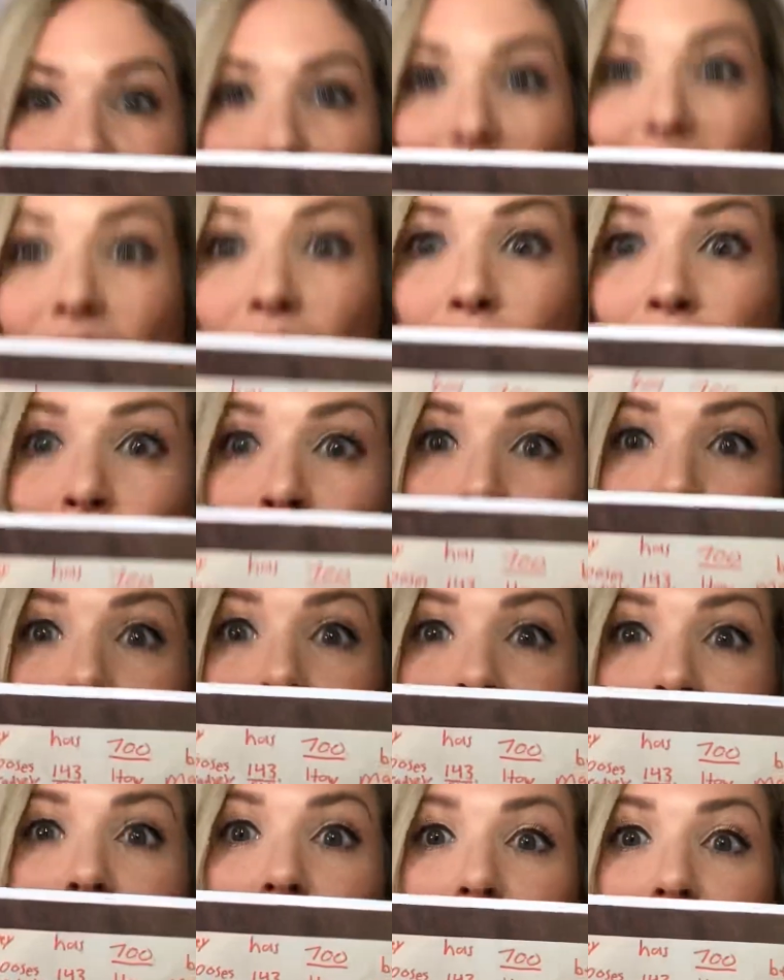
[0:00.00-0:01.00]
one.
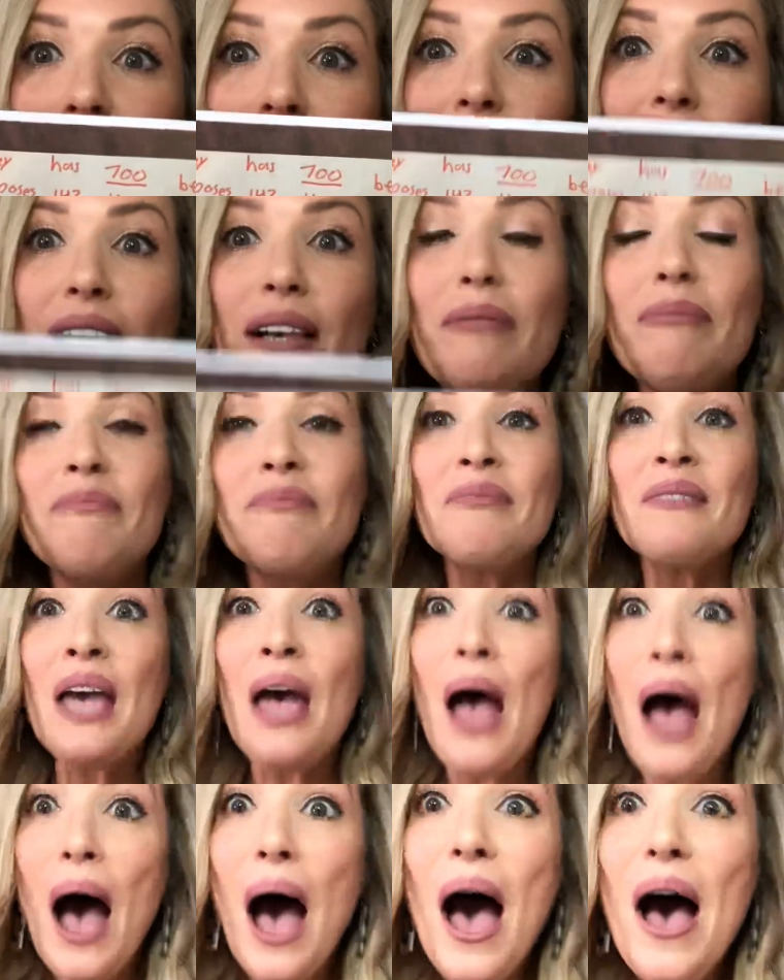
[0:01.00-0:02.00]
Can you see it?
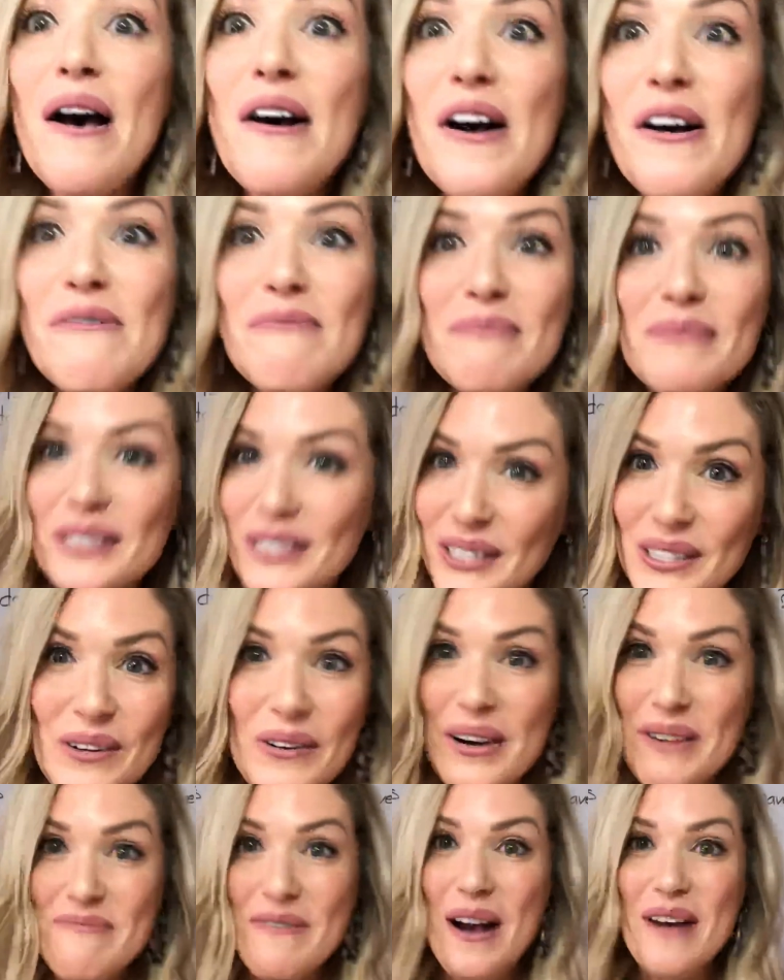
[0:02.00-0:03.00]

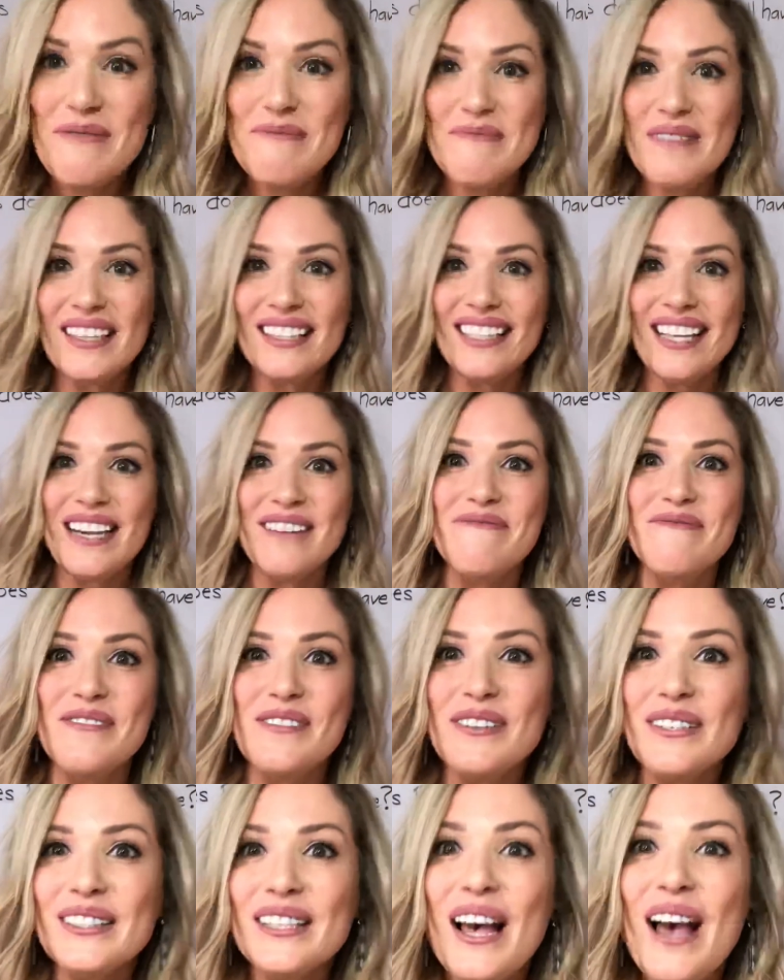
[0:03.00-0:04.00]
Story problem
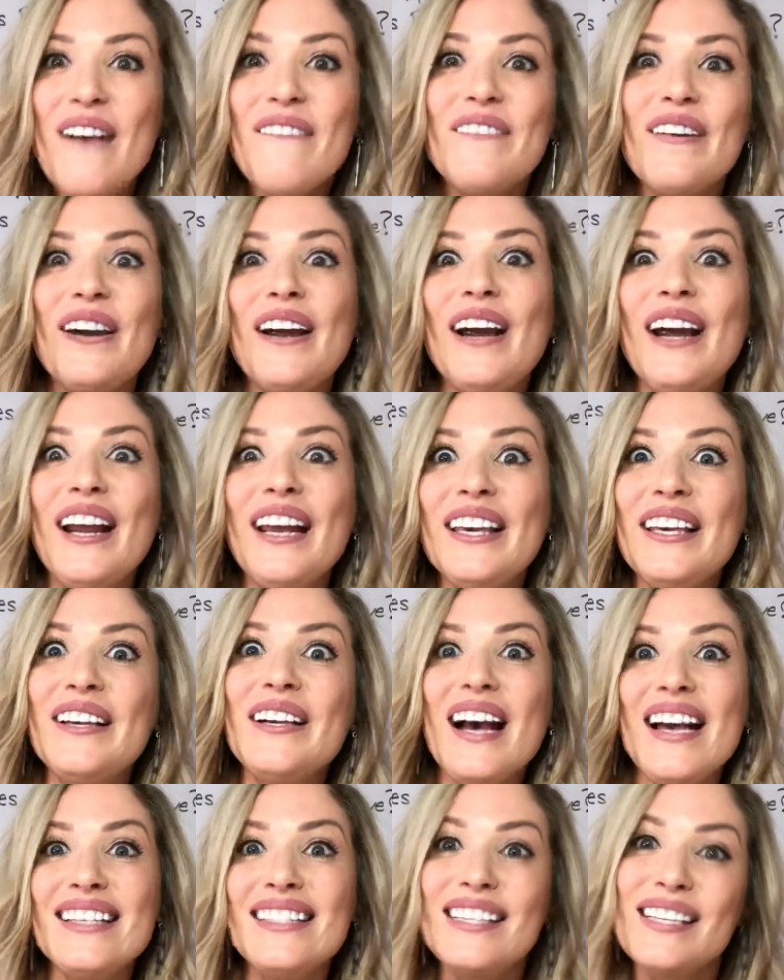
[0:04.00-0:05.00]
examples for you
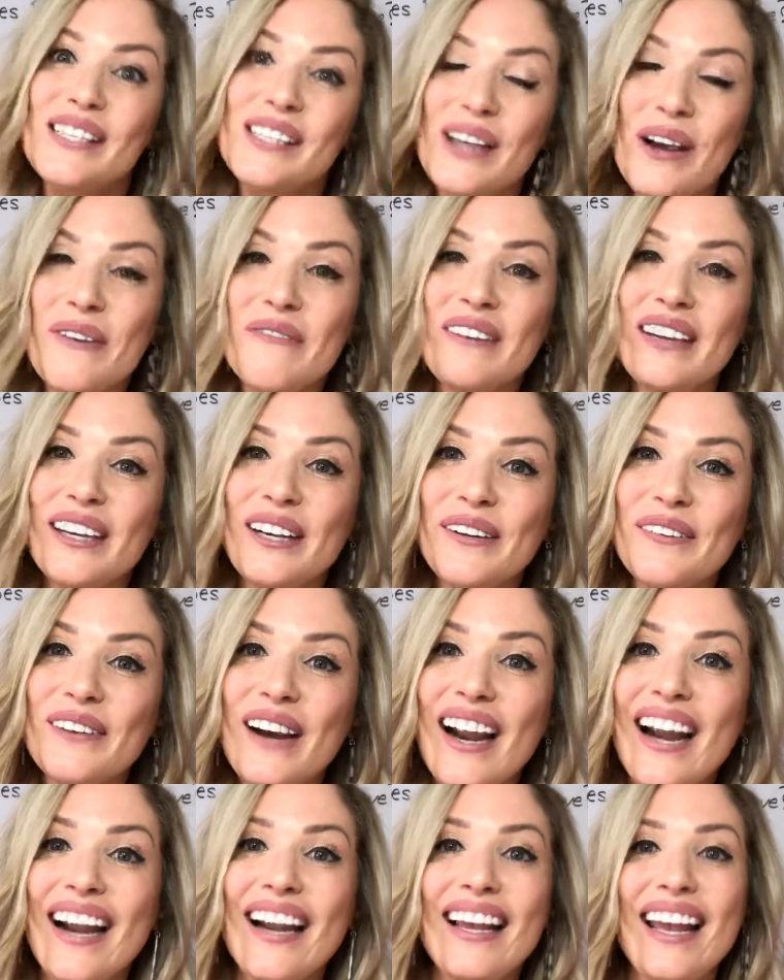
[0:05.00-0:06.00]
guys to show me your
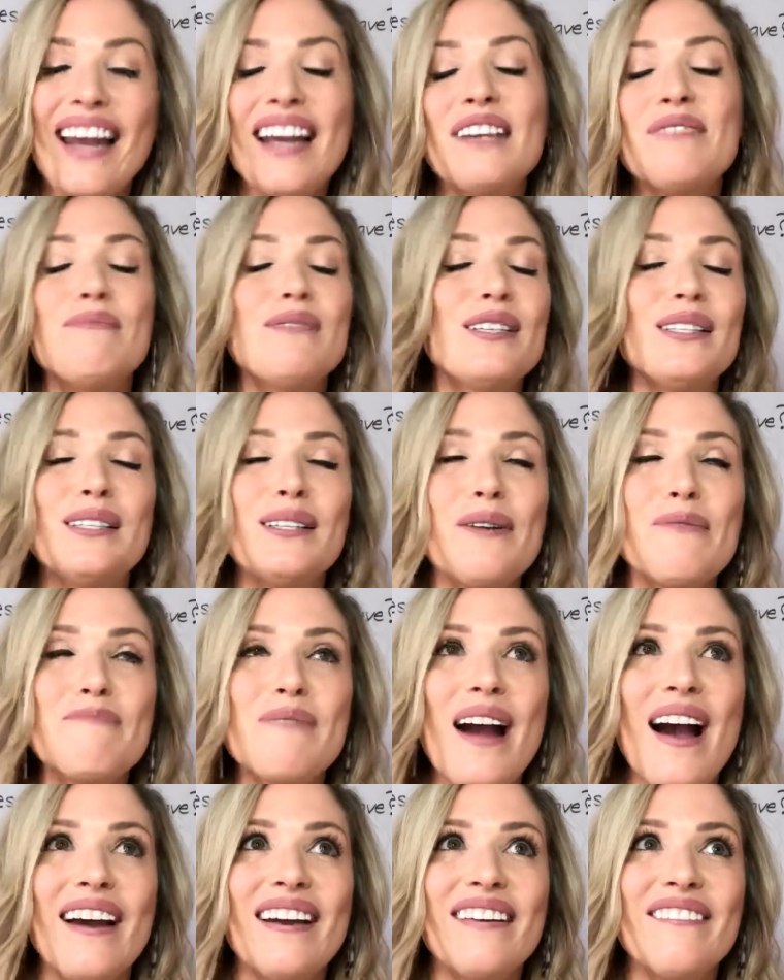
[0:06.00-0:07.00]
work, and I'm just so
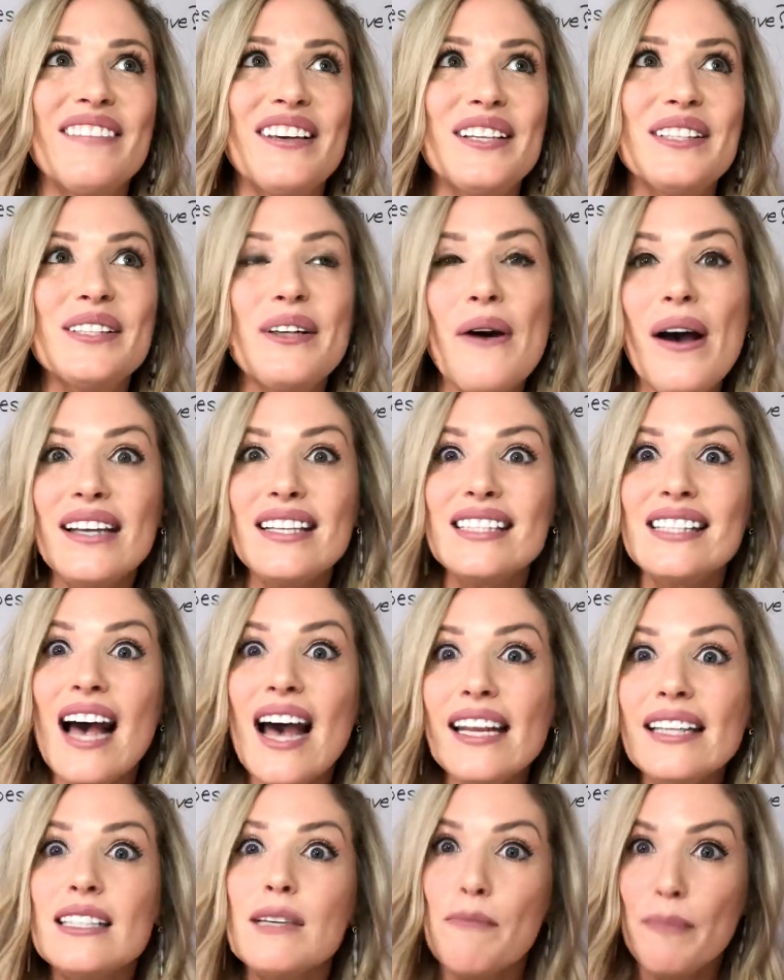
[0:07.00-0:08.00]
proud of you. So I
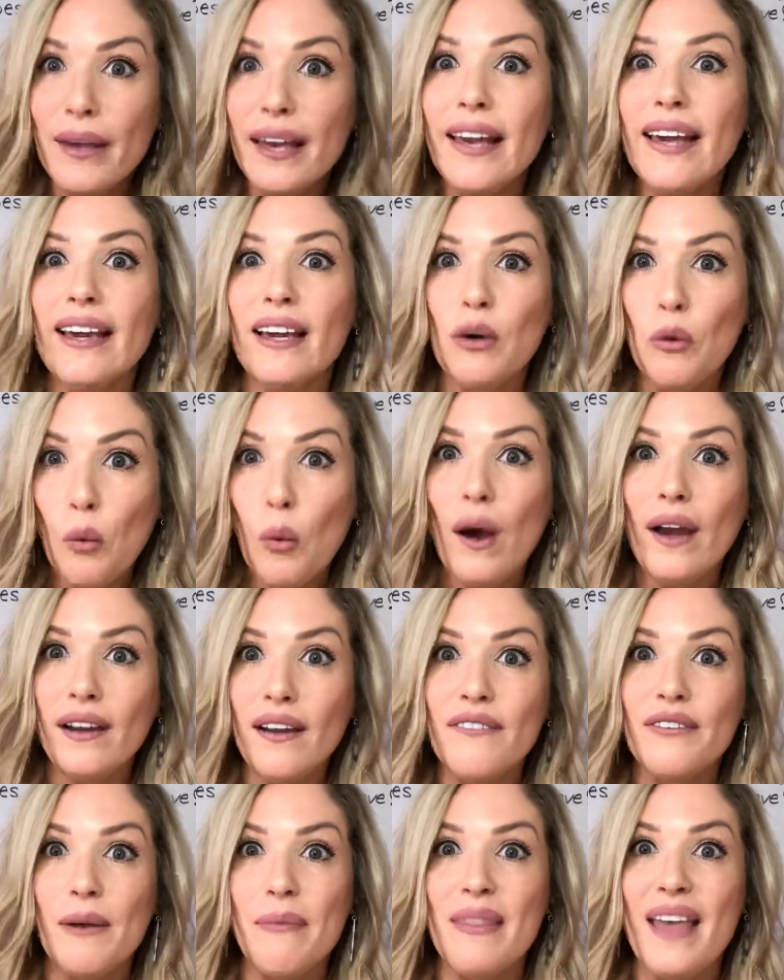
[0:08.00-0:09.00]
decided to pick one
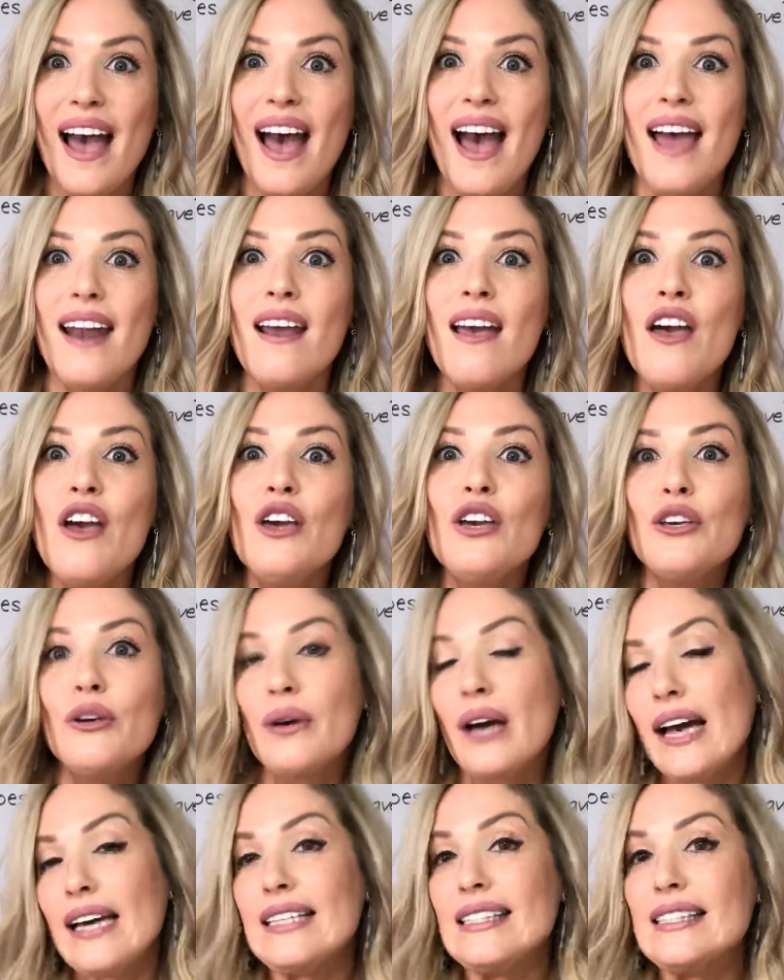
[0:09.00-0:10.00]
of them that you
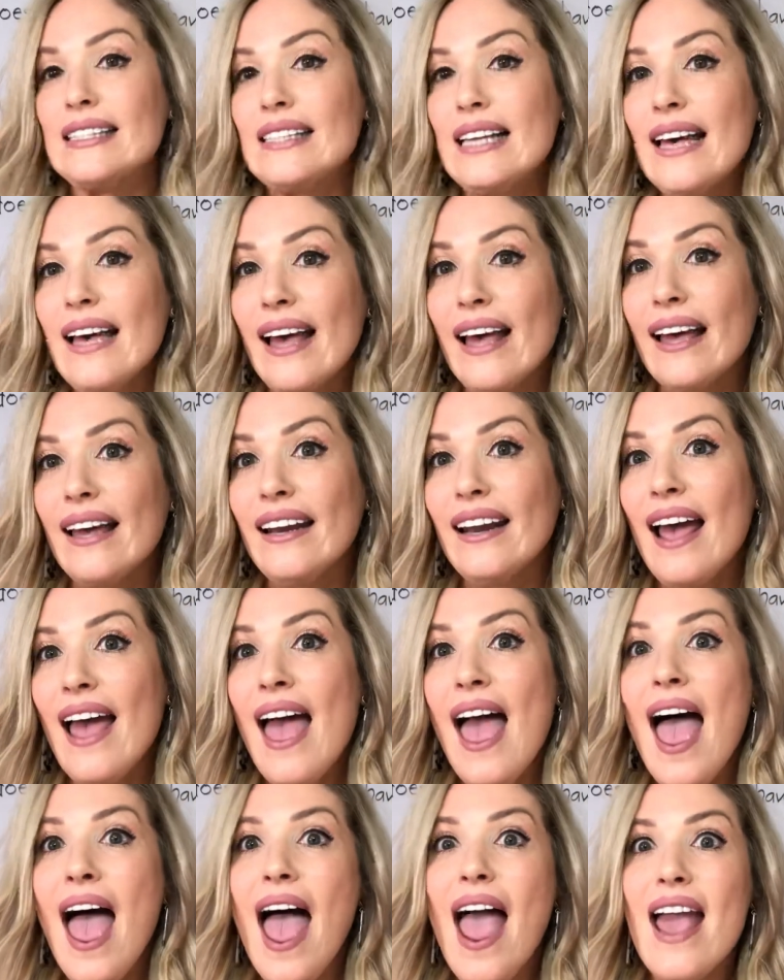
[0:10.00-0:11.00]
guys sent,
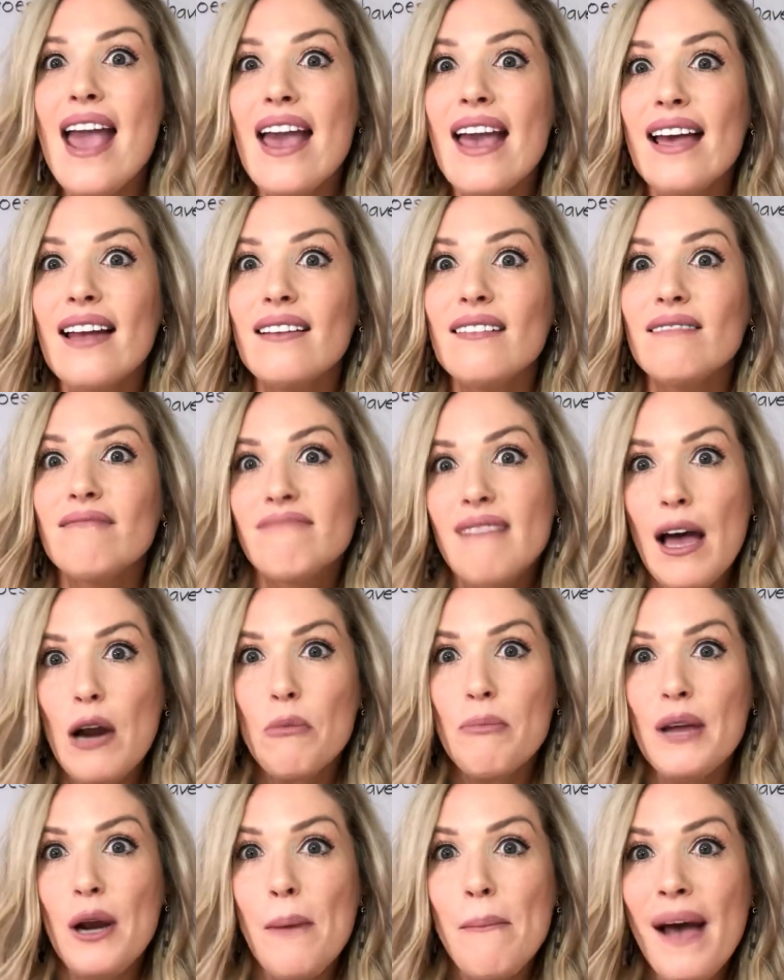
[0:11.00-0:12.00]
and that'll
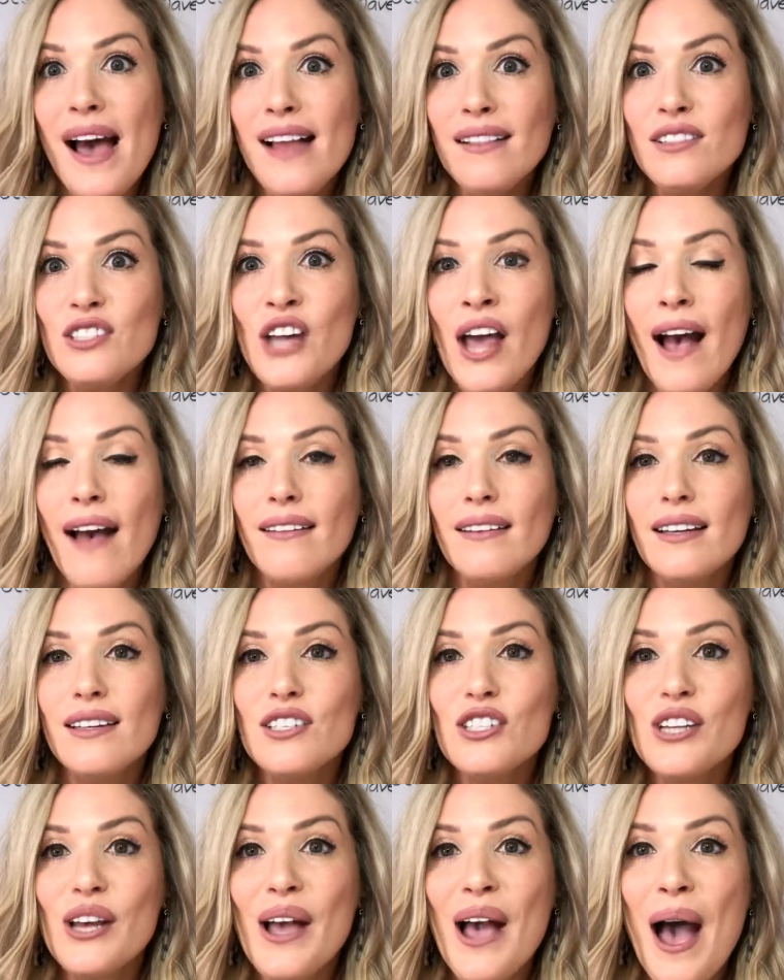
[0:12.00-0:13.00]
be our math
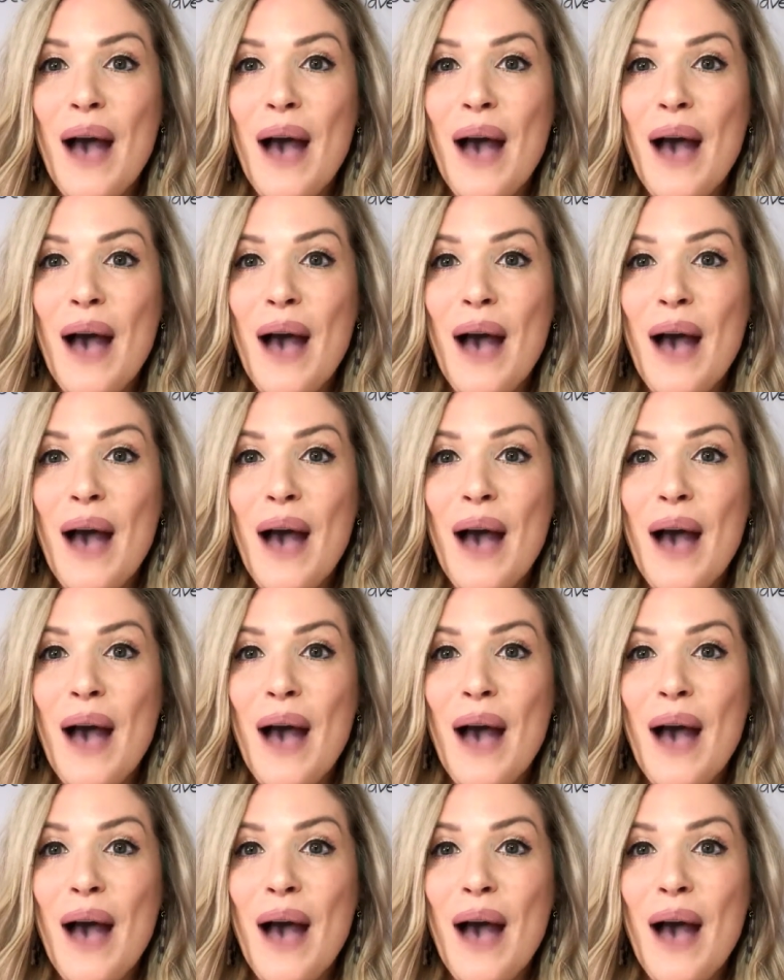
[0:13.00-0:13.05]
challenge.